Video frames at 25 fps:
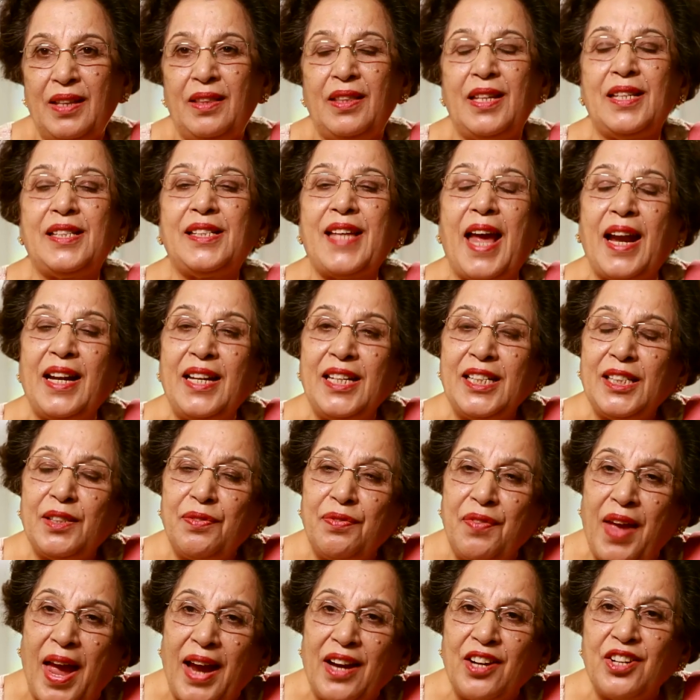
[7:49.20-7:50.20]
the
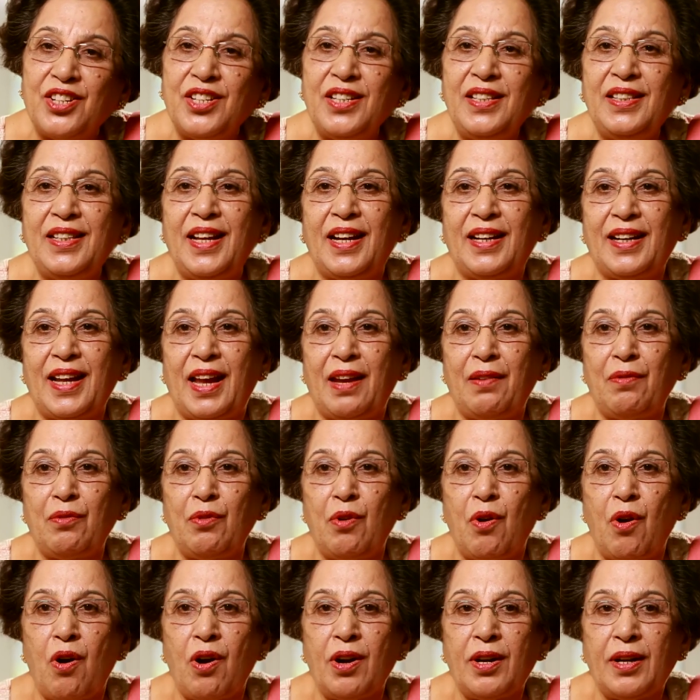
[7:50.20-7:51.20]
satisfaction that I have
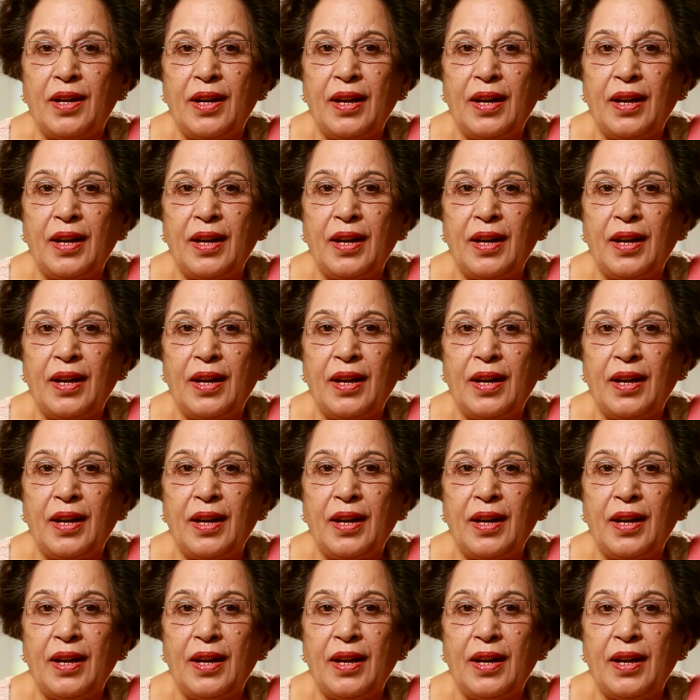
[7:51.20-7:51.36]
got,